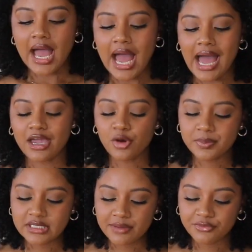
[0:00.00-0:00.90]
I
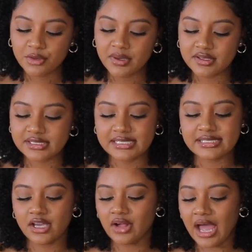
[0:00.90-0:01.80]
opened up for a Mother's Day
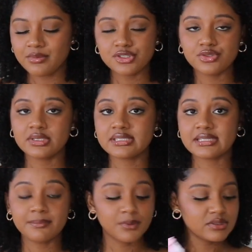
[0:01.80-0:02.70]
sale. I was doing
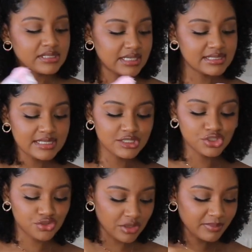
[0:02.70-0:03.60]
simple 6-inch
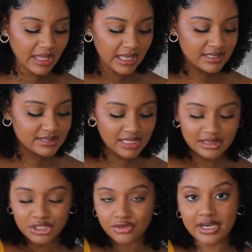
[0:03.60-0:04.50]
strip cakes,
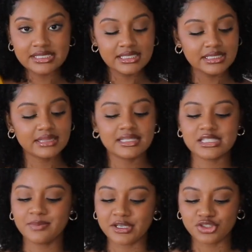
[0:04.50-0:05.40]
nothing crazy, nothing
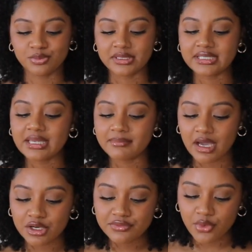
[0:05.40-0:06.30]
special, but the
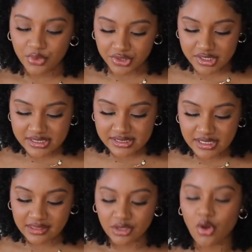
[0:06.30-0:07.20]
amount of orders,
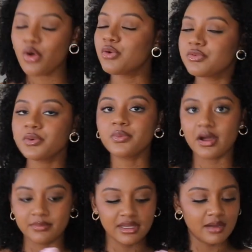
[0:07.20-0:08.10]
the
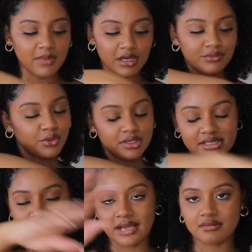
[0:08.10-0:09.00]
overwhelming amount of
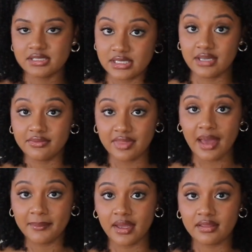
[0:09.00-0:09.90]
orders that I received
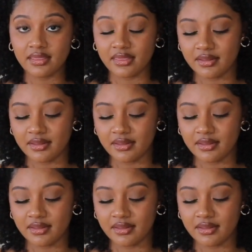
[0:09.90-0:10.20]
that month